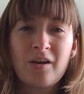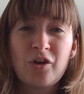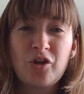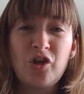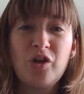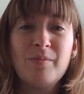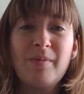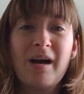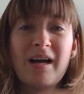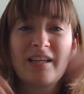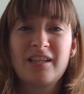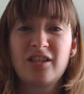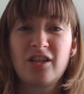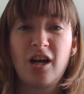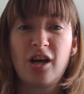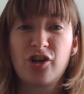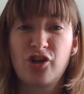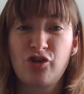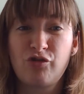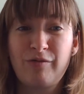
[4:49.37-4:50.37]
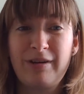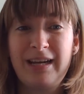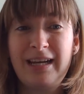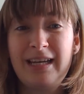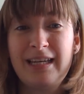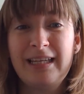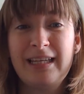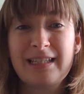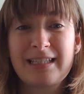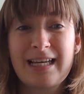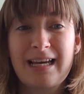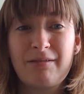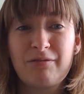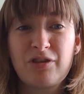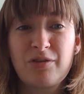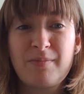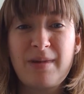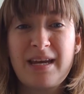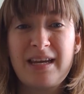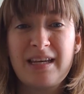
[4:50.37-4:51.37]
You might start shrinking it down
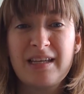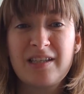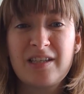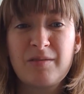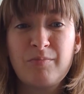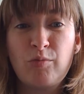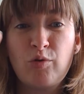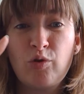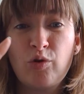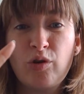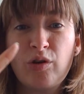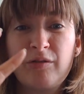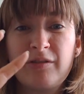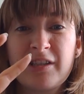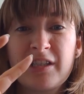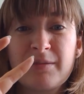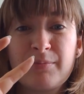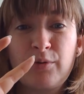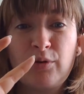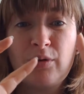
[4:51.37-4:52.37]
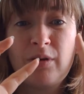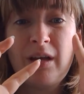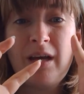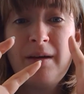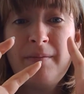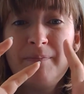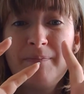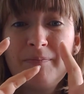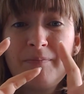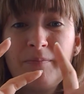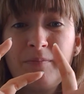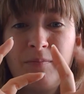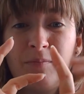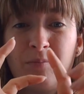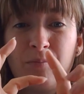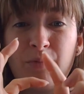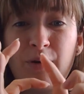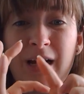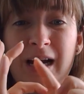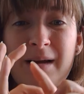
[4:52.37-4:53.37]
to make it smaller and smaller,
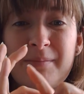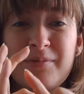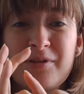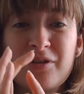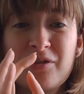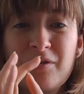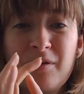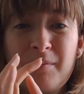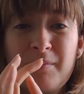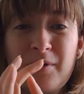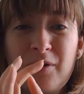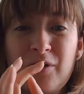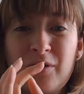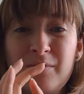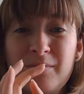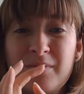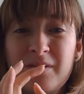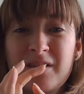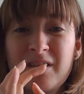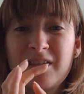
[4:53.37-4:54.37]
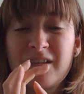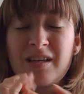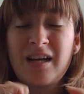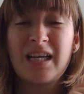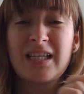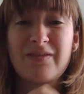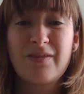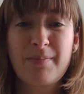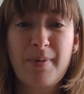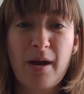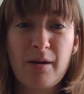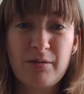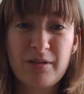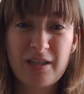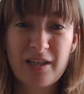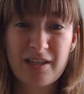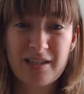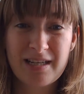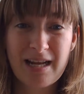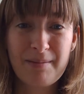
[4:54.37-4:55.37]
perhaps till it becomes the size of a
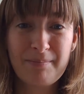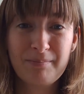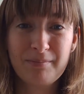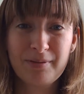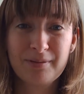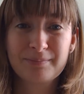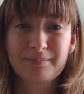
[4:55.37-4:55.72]
postage stamp.